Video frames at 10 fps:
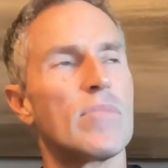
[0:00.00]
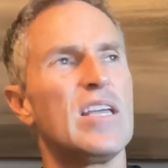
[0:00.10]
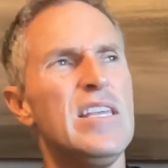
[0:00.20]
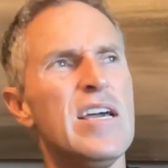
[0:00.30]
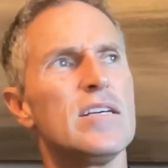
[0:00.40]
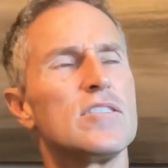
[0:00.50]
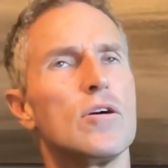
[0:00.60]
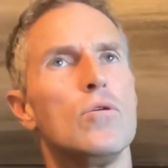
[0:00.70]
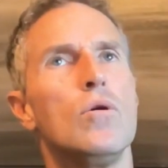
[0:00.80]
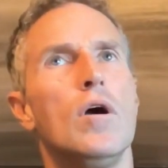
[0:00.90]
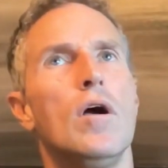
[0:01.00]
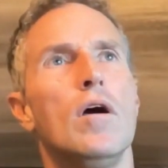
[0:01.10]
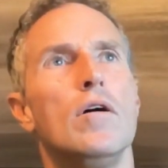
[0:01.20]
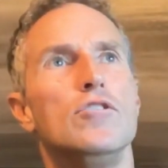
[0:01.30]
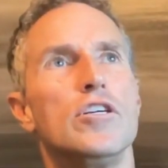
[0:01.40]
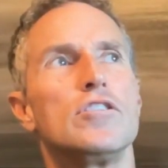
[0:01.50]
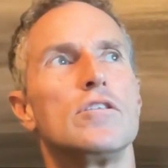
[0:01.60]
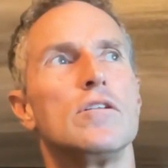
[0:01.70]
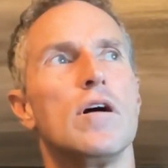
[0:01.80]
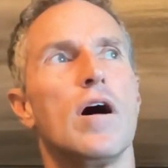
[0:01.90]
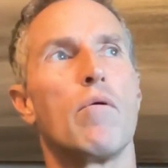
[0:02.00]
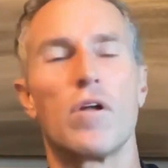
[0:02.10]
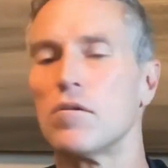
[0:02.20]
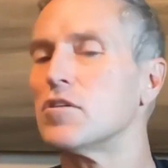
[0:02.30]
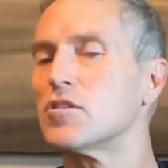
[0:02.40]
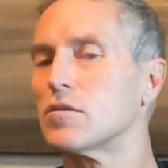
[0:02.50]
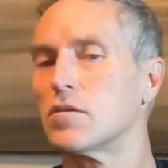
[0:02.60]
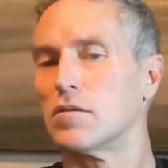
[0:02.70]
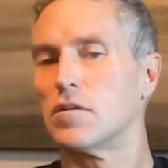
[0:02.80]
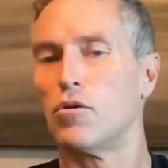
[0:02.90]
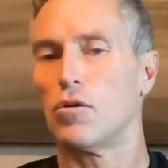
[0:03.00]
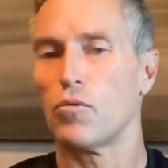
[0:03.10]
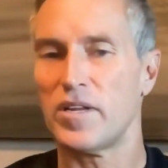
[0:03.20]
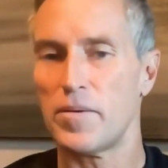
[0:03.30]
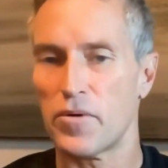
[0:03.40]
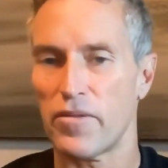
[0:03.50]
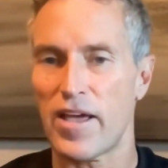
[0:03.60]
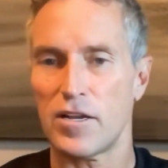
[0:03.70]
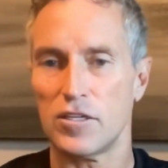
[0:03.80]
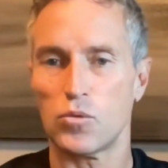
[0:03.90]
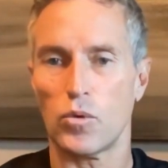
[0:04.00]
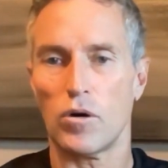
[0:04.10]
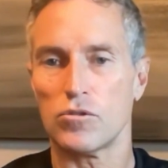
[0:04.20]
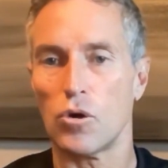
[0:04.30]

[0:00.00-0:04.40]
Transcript: Yeah. So I want to just go a little bit deeper in that as well. So